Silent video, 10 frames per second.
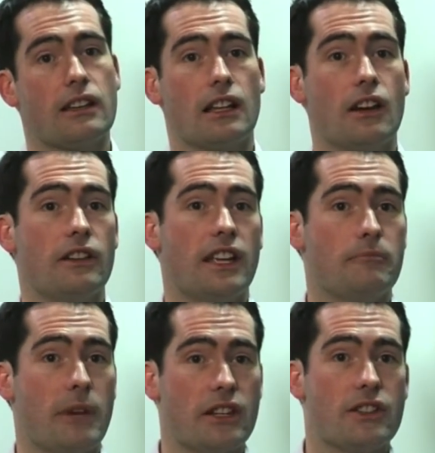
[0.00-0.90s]

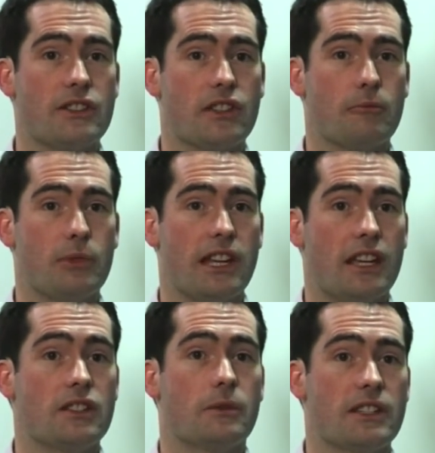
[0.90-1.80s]
Claranet manages the complete
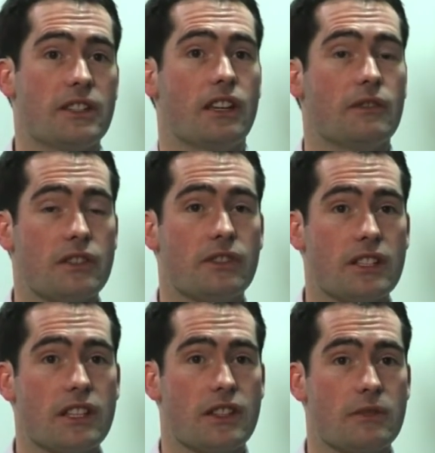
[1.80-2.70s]
end-to-end service for
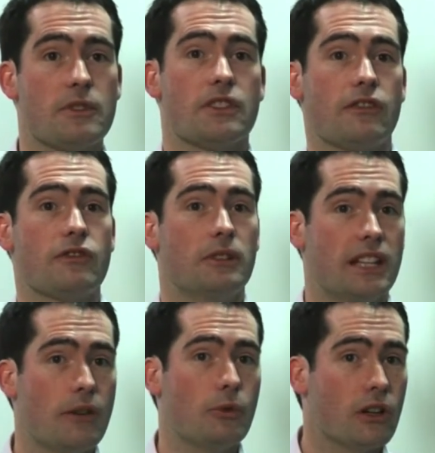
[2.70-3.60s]
this customer, so from the
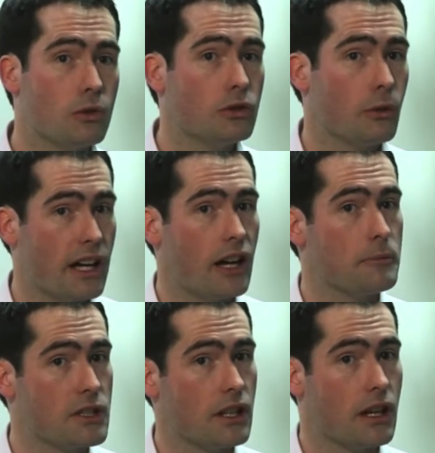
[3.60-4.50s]
network all the way
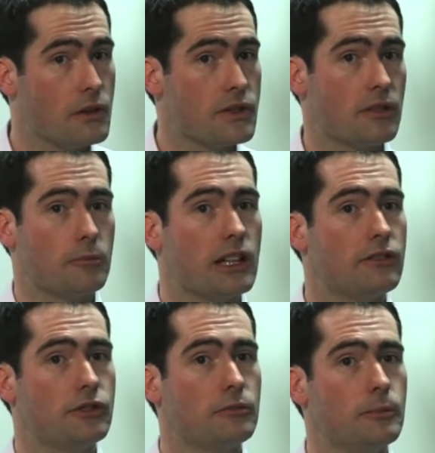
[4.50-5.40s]
up to the hosting
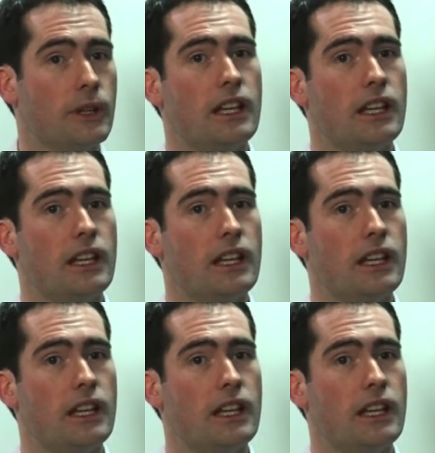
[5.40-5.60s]
platform.